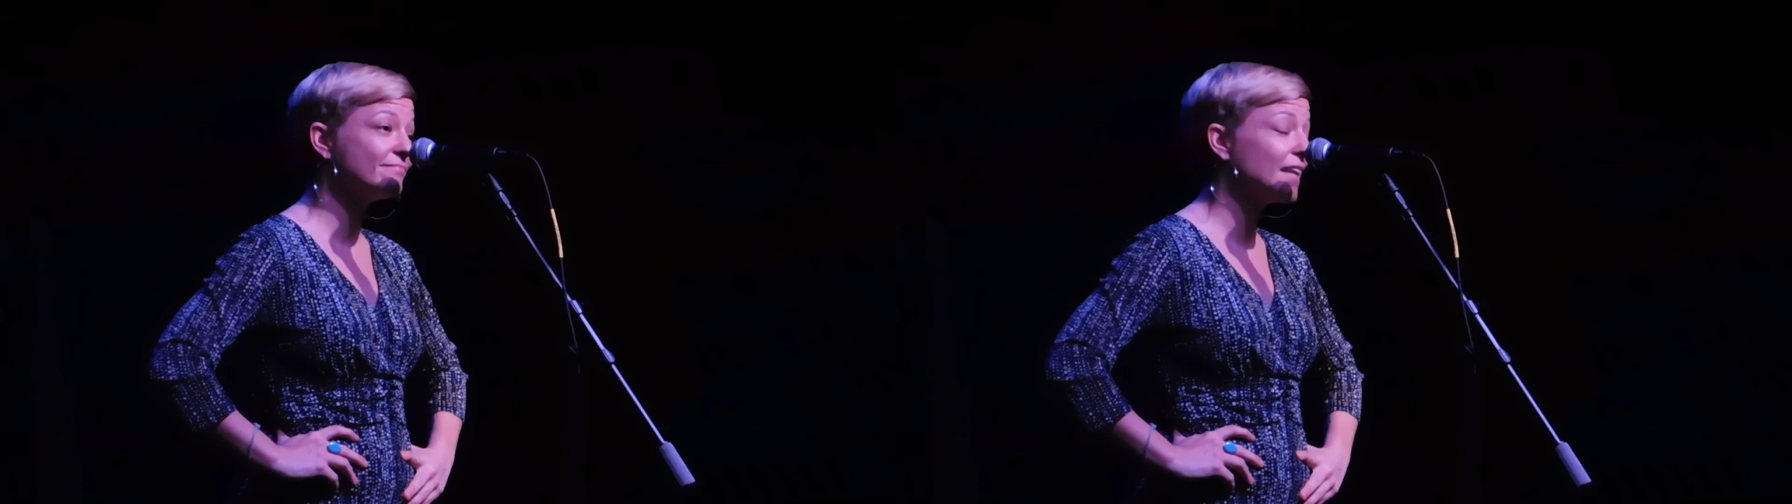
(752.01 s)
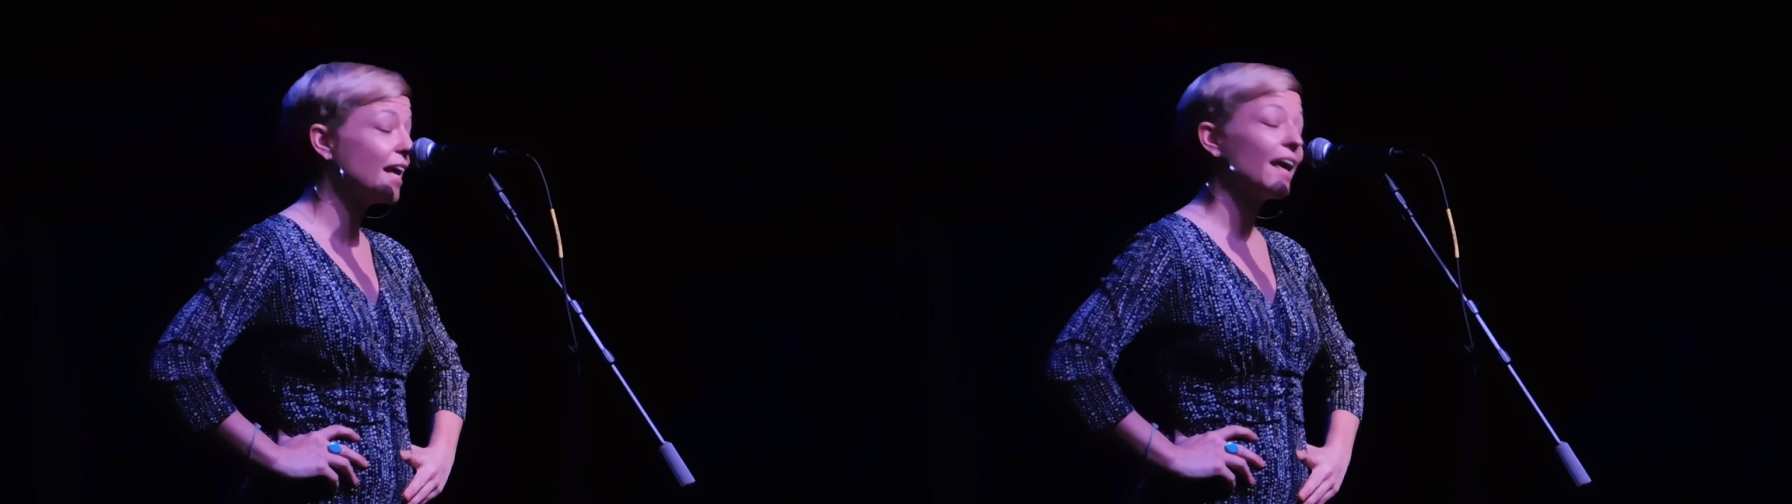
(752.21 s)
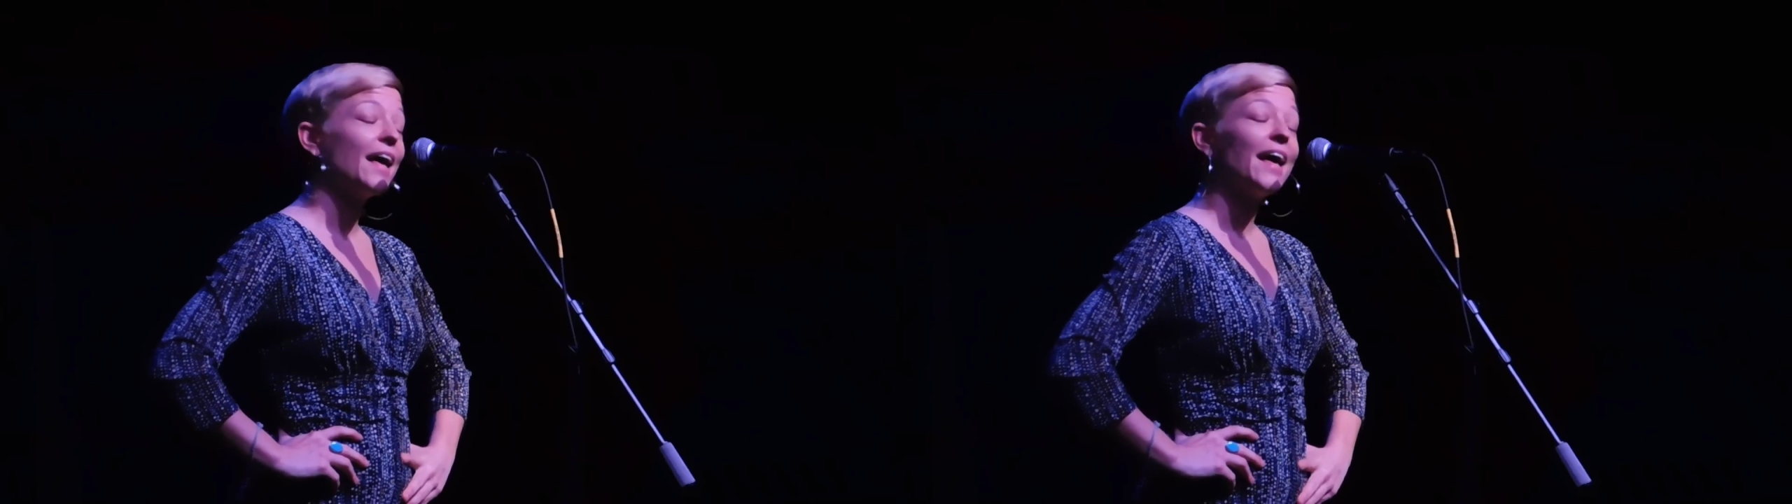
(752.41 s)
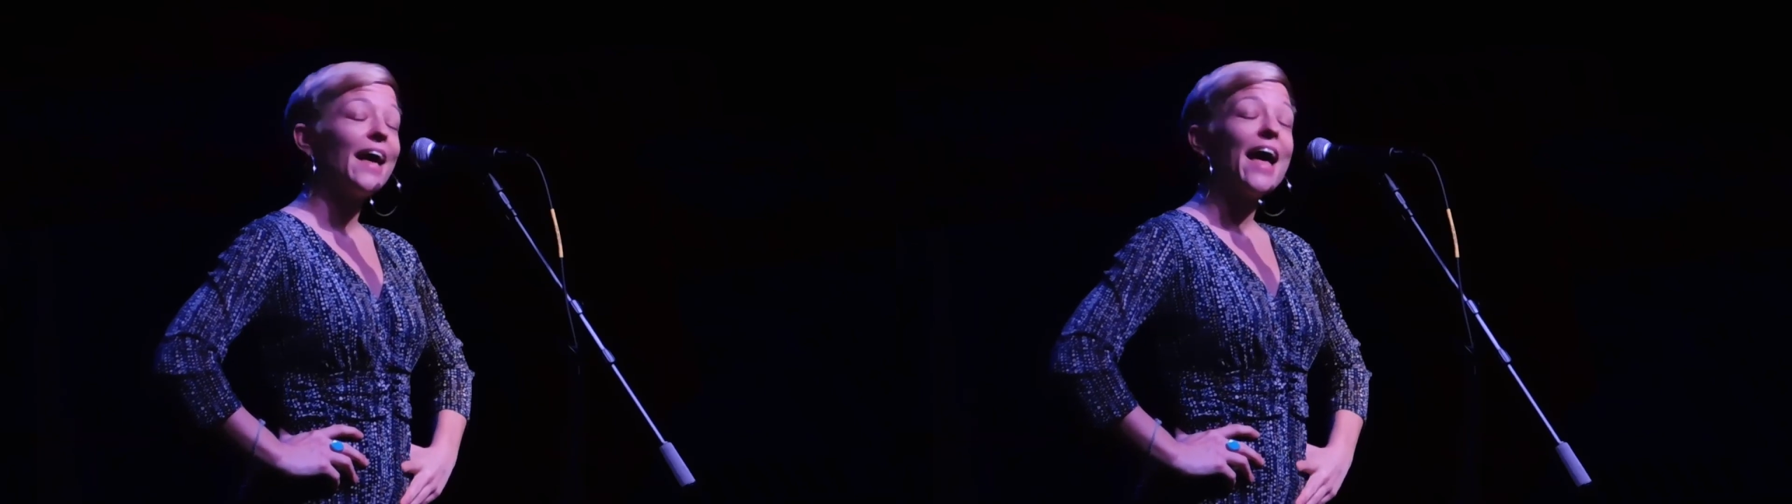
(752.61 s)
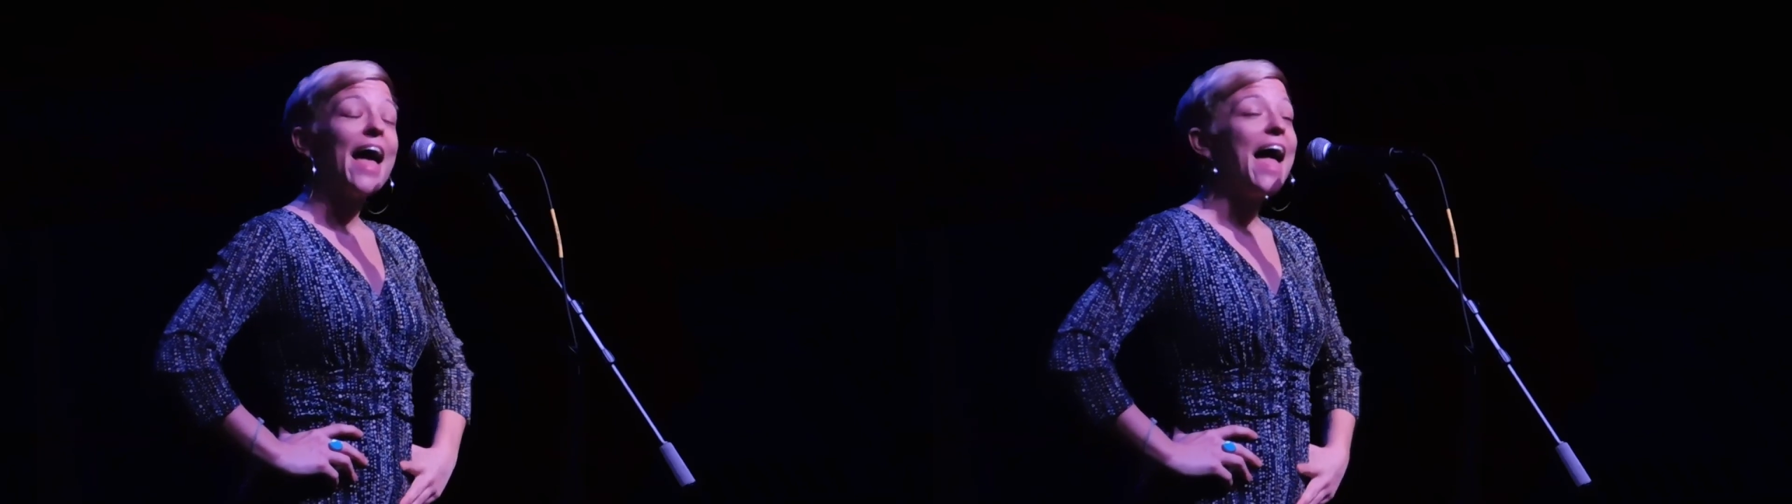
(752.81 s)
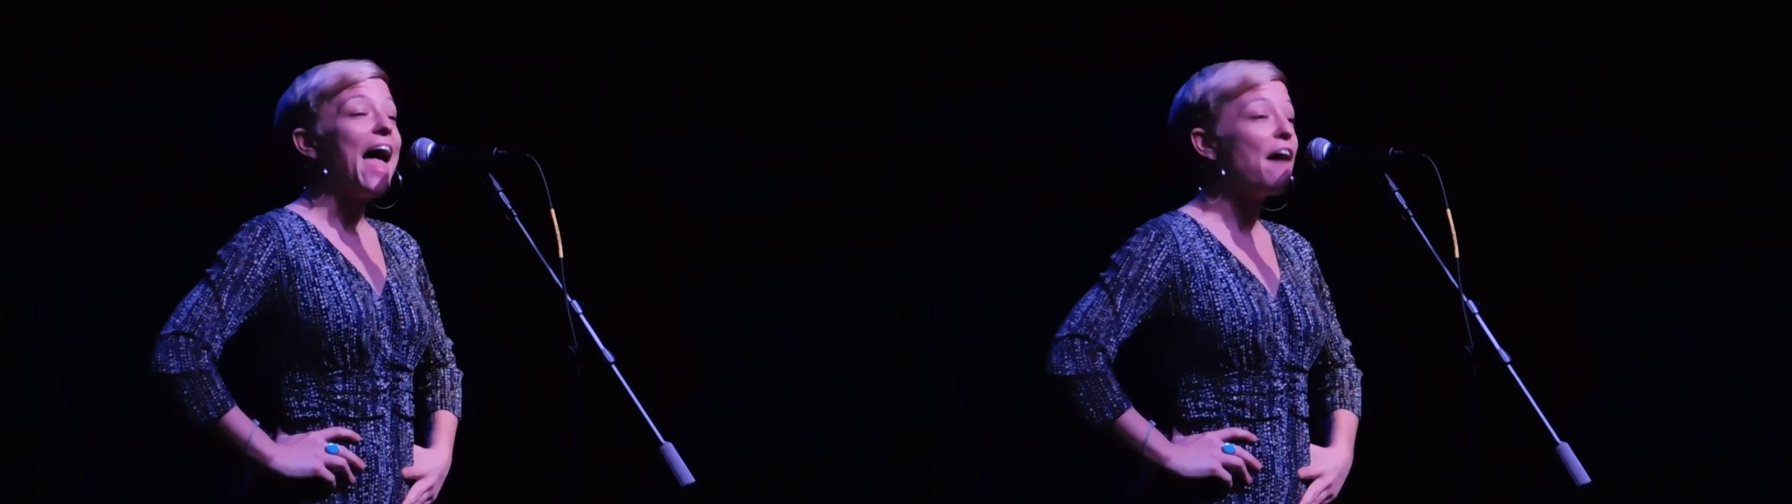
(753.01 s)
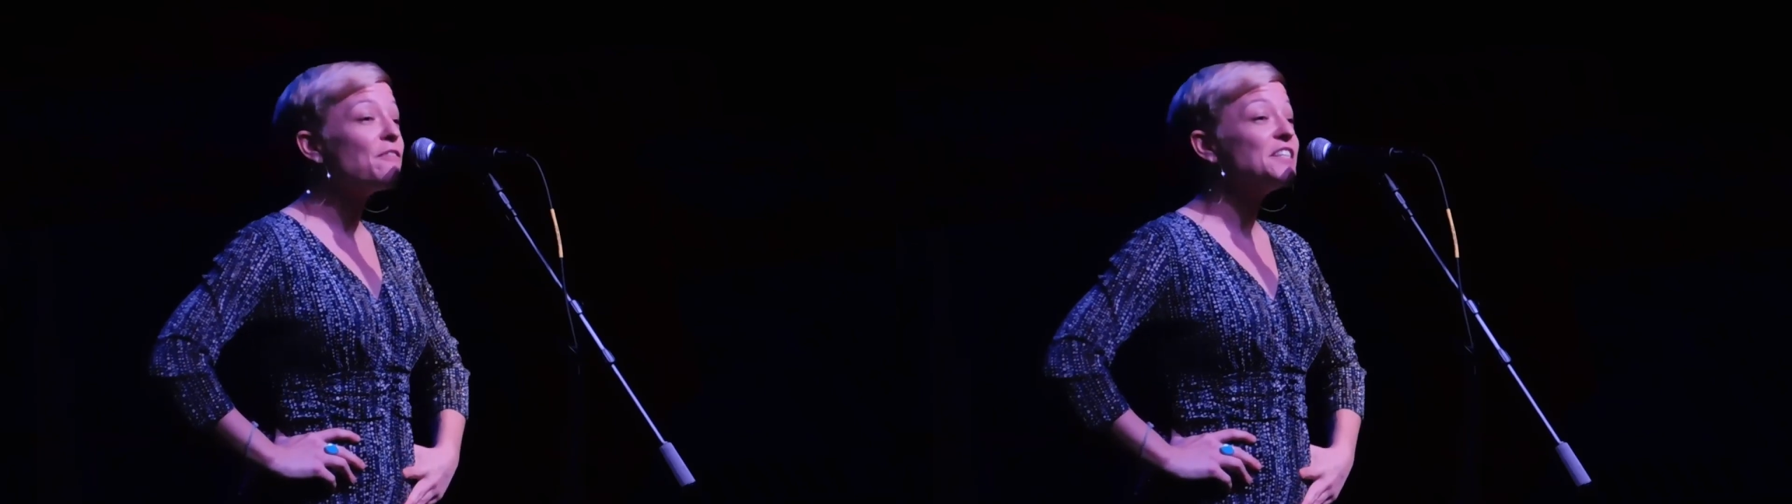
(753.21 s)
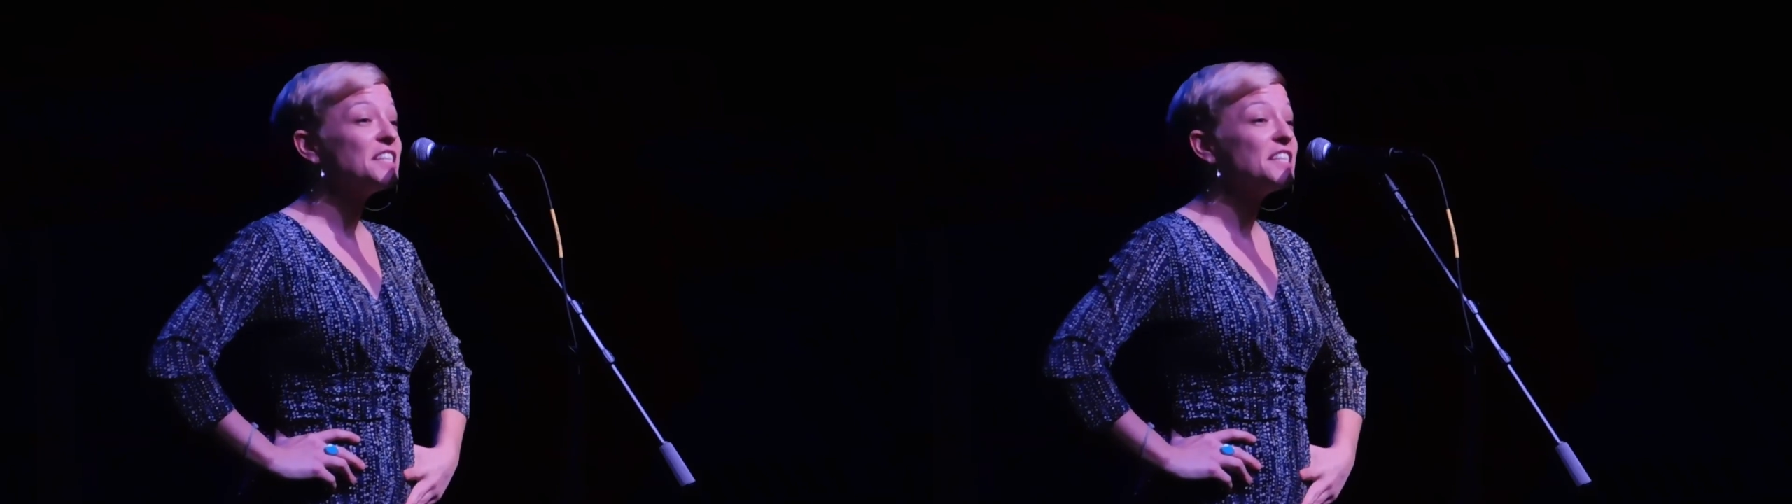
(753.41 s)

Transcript: Every